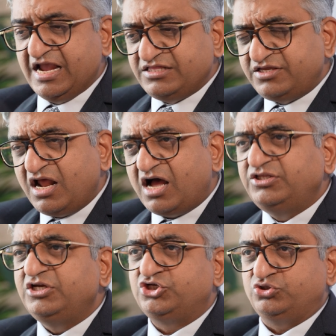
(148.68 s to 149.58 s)
There are
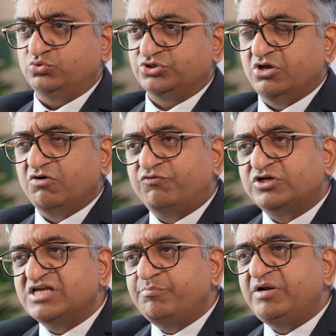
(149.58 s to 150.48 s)
other issues. For
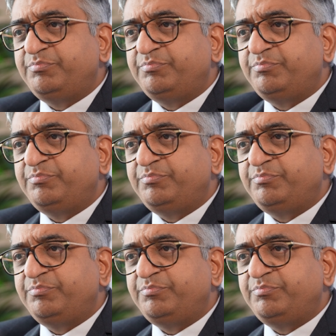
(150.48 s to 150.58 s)
example,